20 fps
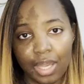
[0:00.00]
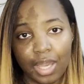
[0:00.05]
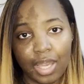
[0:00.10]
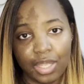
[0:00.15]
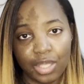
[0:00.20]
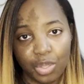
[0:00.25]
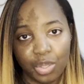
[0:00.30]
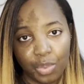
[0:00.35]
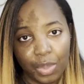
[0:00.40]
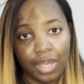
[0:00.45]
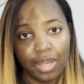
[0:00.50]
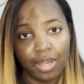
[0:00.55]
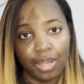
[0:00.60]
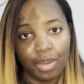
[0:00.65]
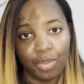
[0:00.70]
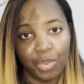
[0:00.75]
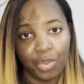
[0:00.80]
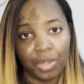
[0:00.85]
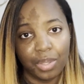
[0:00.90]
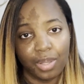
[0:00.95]
to wake
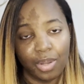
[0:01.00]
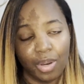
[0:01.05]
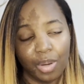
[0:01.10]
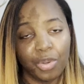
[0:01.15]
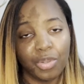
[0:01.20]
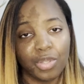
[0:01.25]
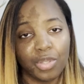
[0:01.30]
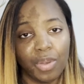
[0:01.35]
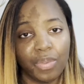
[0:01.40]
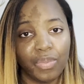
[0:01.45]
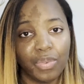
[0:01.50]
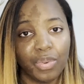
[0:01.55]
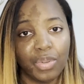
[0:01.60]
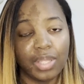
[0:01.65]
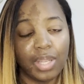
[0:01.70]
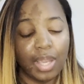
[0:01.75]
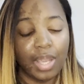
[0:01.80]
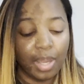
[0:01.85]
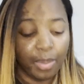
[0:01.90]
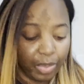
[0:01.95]
up when the alarm goes off the first
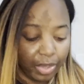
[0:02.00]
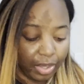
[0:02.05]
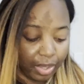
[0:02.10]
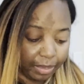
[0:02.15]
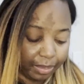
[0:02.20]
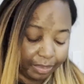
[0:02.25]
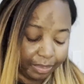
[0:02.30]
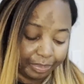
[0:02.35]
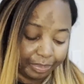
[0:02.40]
time, but